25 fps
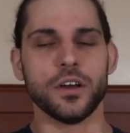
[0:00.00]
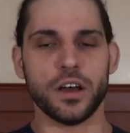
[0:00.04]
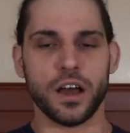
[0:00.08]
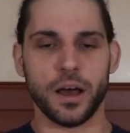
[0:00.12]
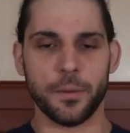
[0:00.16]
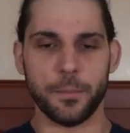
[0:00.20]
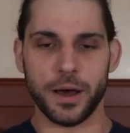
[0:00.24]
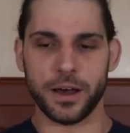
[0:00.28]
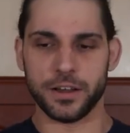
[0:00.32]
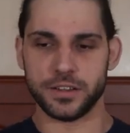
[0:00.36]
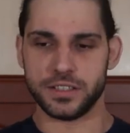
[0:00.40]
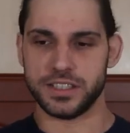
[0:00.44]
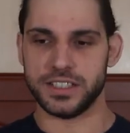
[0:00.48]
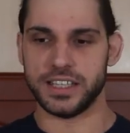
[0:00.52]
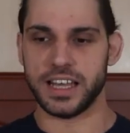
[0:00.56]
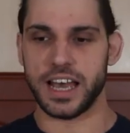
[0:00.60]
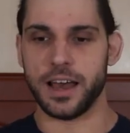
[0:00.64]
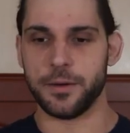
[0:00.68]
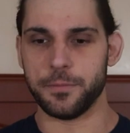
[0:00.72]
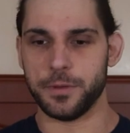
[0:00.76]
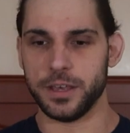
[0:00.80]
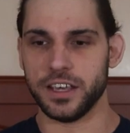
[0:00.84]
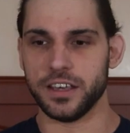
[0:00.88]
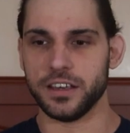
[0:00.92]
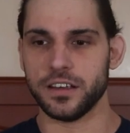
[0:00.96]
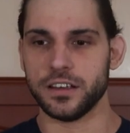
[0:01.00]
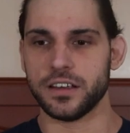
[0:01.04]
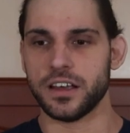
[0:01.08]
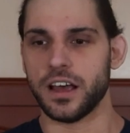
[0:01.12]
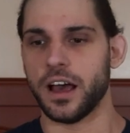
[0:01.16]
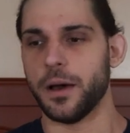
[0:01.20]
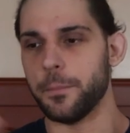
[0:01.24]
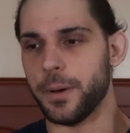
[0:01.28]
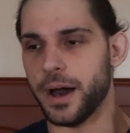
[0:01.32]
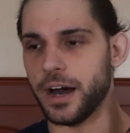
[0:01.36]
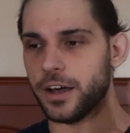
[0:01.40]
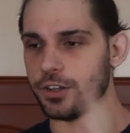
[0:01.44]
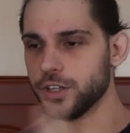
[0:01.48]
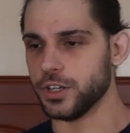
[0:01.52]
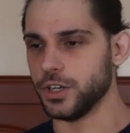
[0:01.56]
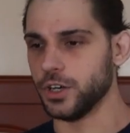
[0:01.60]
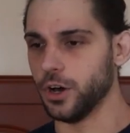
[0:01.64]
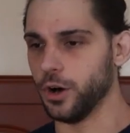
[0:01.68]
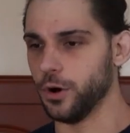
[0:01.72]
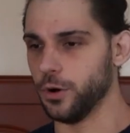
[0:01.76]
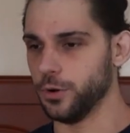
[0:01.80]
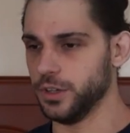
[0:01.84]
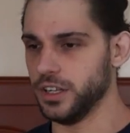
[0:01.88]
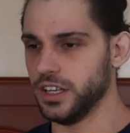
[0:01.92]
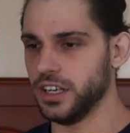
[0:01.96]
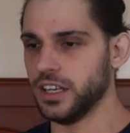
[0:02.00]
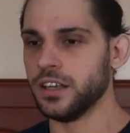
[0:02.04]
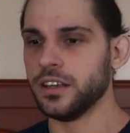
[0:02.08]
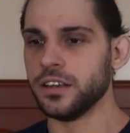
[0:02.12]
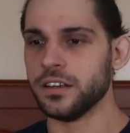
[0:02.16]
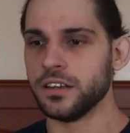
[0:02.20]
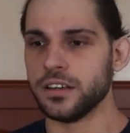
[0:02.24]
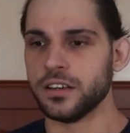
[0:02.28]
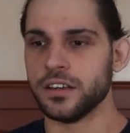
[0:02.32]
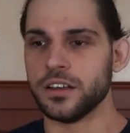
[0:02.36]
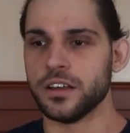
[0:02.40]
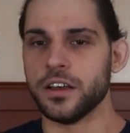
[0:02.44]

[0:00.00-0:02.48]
about Sami, about Cody.